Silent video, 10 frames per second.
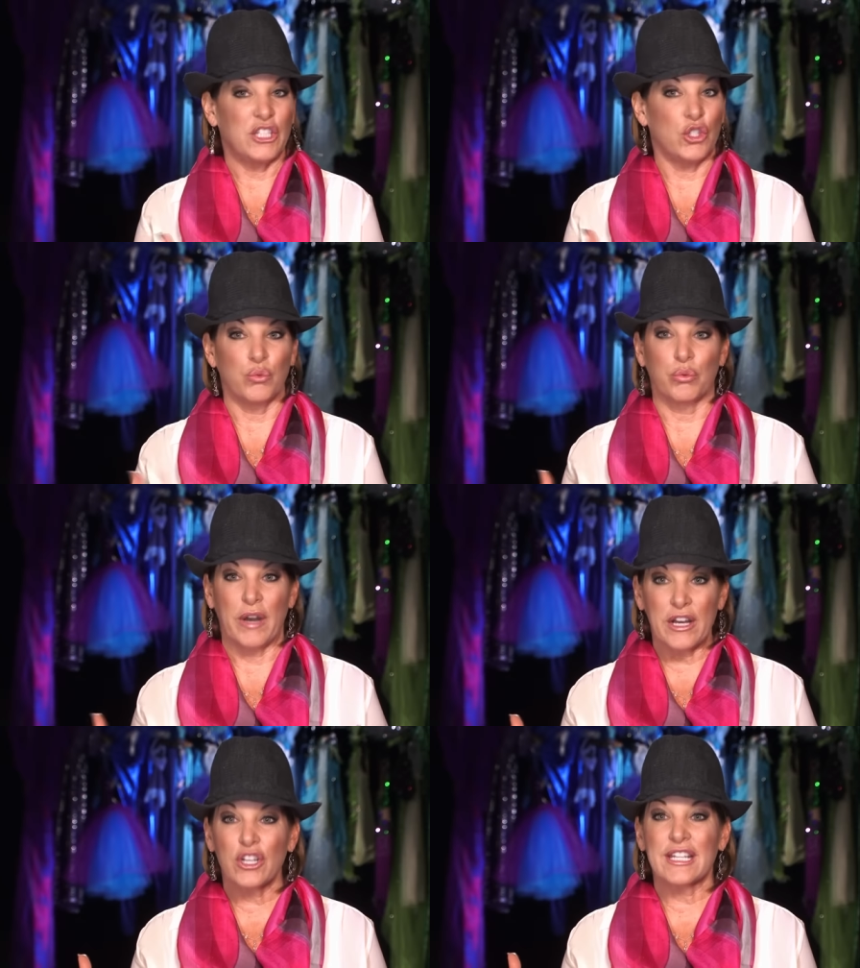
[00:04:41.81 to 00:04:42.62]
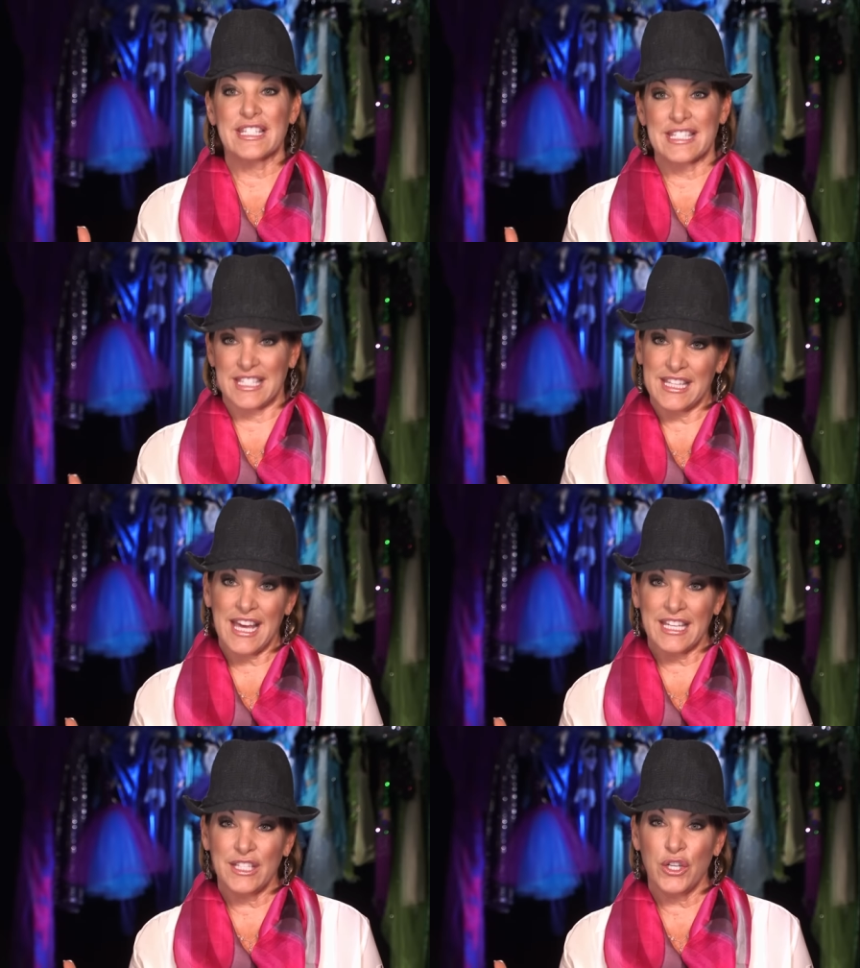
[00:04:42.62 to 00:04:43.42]
and you rarely see
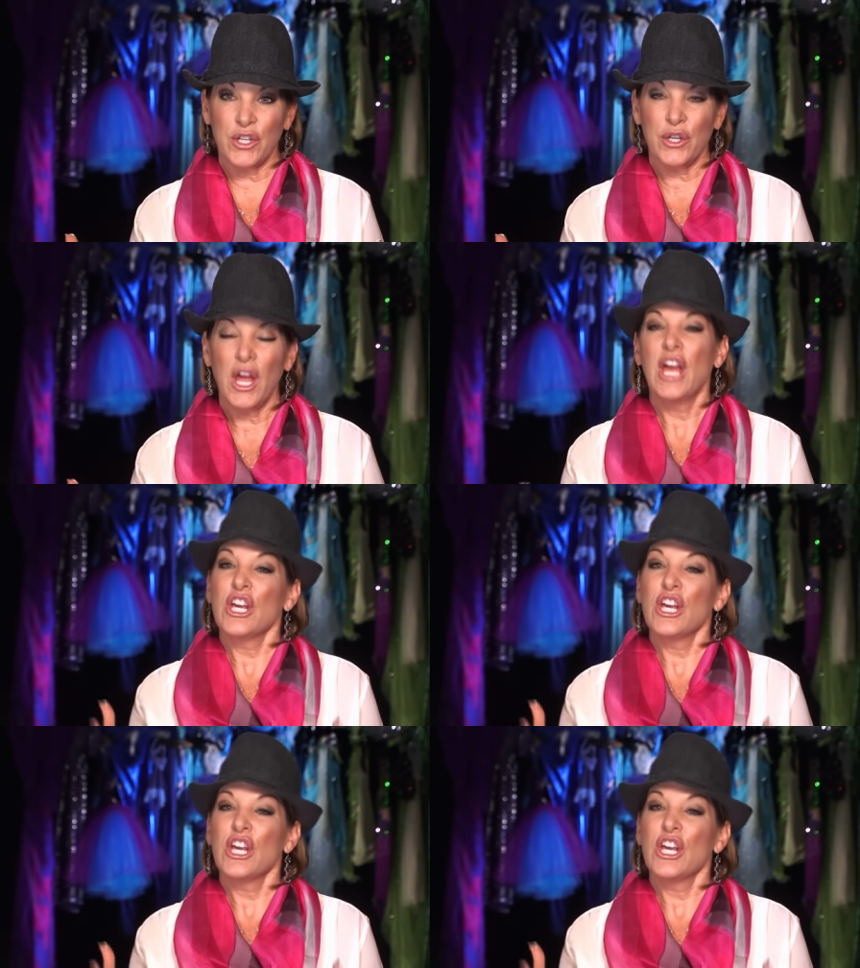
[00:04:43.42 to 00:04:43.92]
that in her.